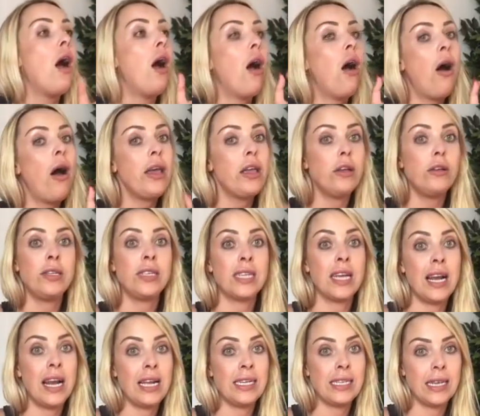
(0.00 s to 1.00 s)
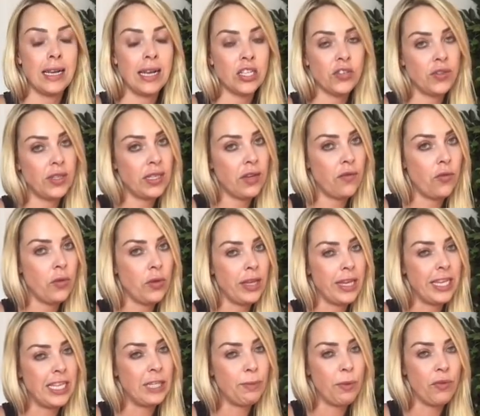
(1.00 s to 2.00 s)
I used to classic lash for several
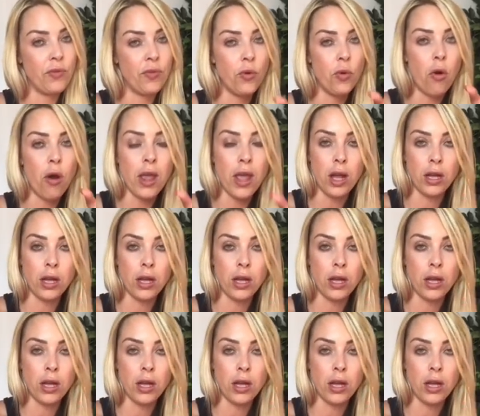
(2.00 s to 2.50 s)
years before I